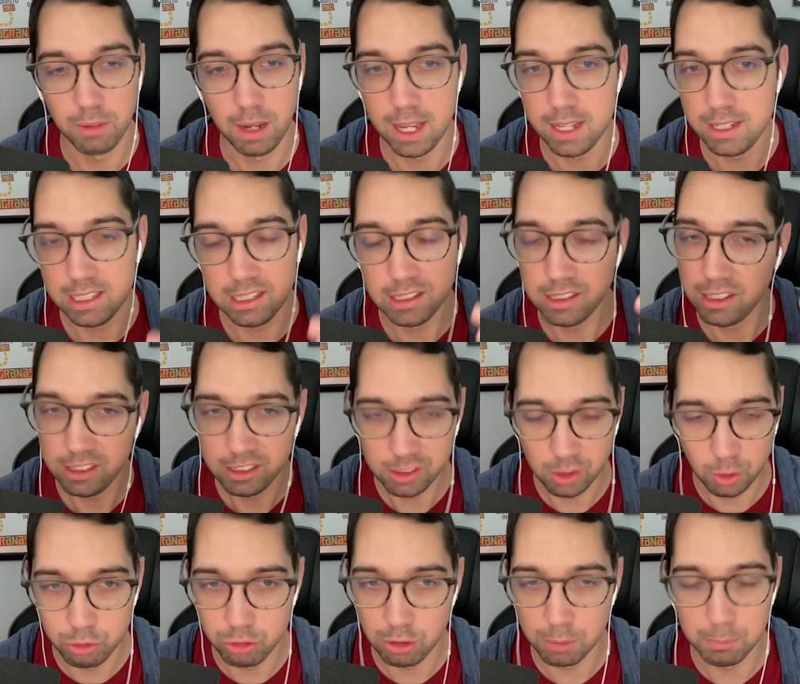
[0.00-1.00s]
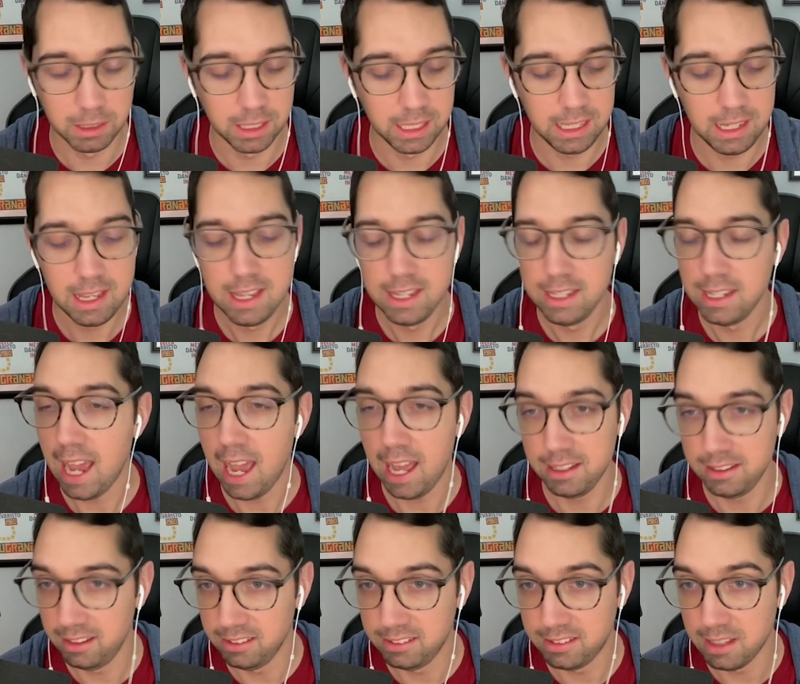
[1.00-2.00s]
right? He's, he's so dribbly,
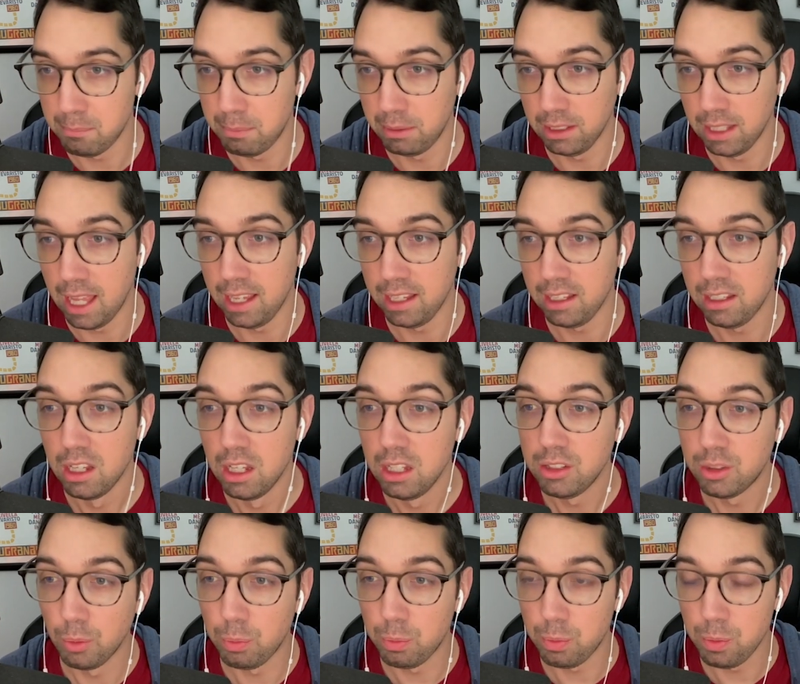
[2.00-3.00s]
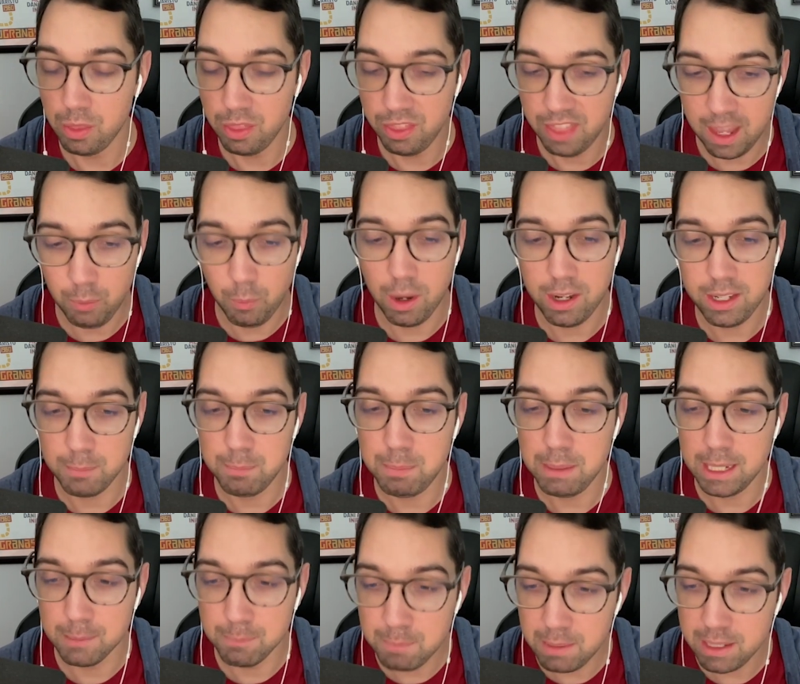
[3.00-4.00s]
as is Dembele. So they wind up
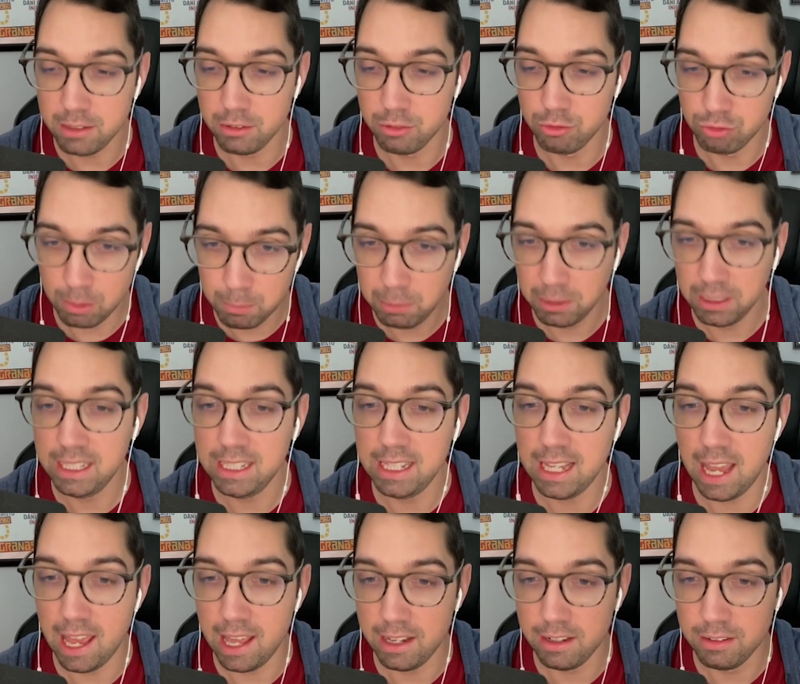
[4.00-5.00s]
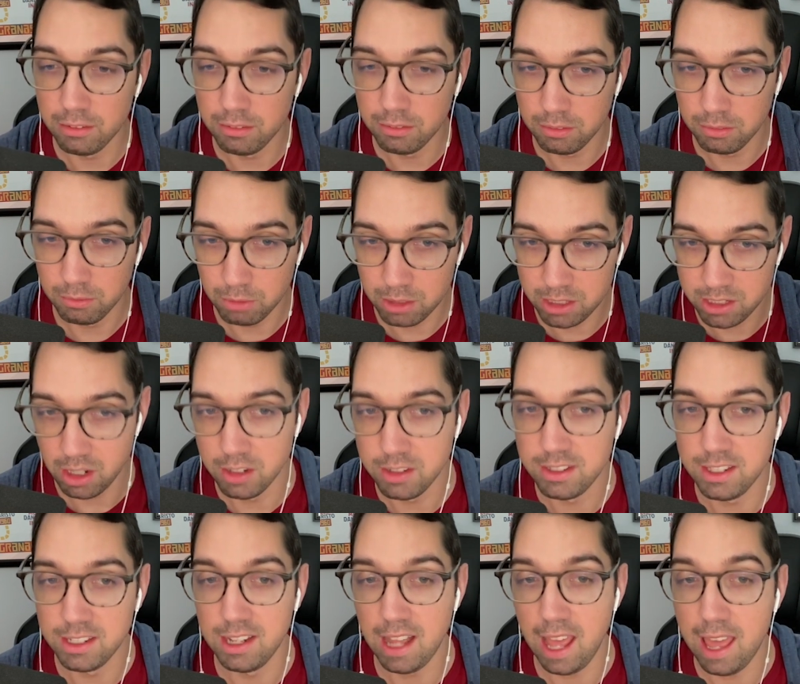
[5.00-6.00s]
being a bit dribbly and
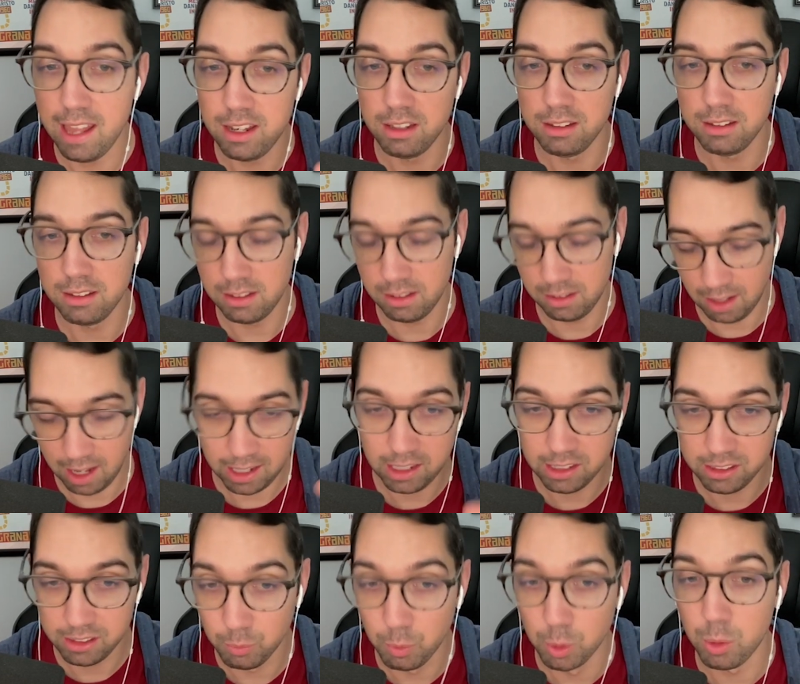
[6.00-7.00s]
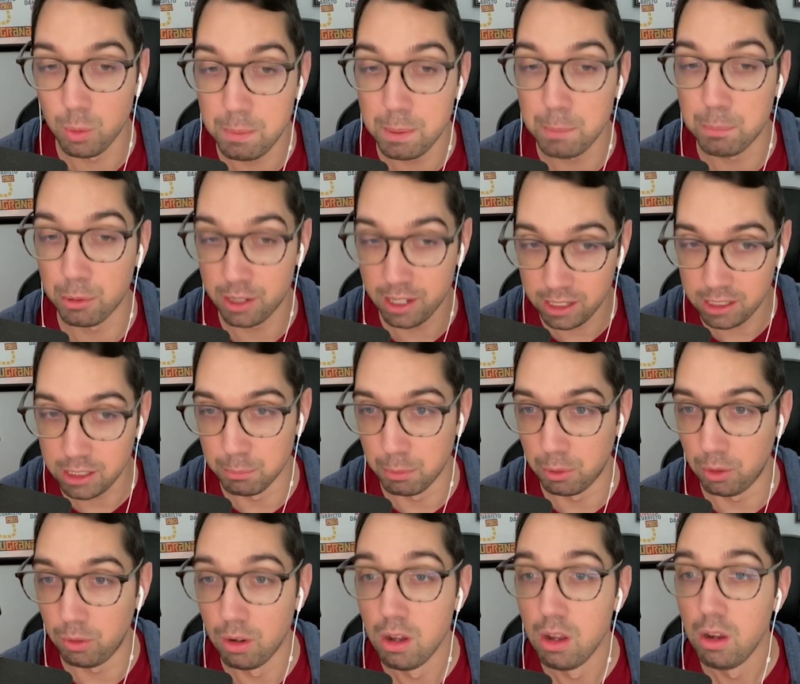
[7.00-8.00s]
redundant, and I guess the word would be
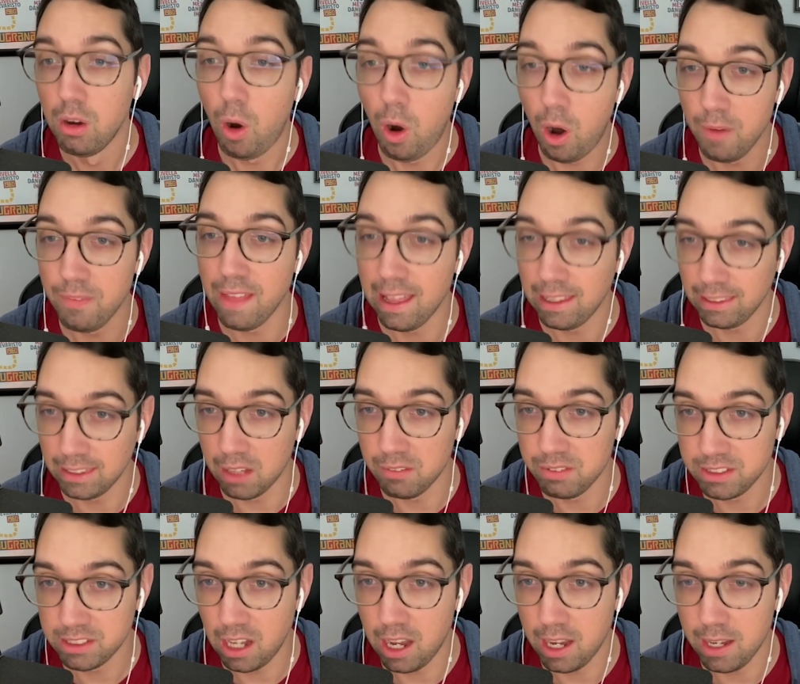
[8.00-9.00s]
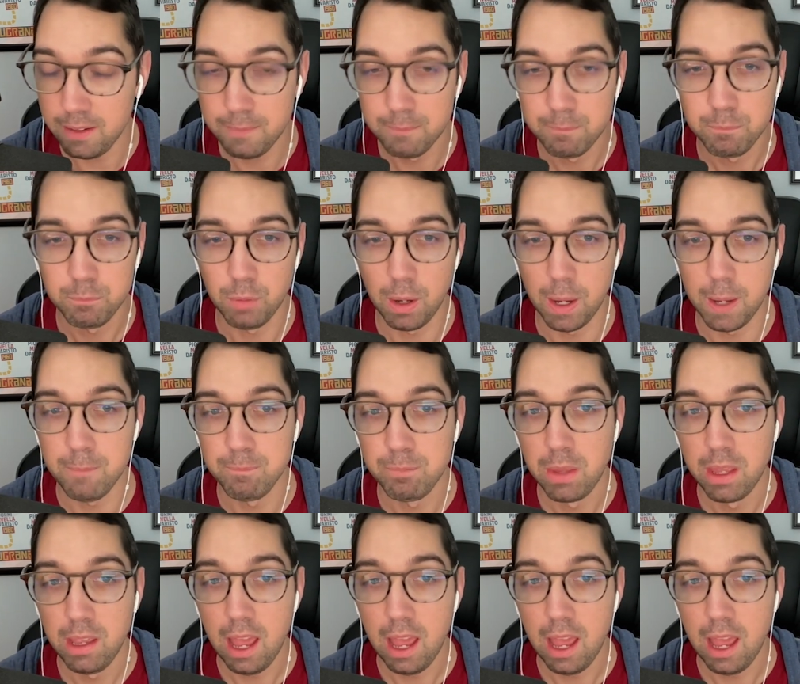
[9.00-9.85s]
predictable on that left side, right?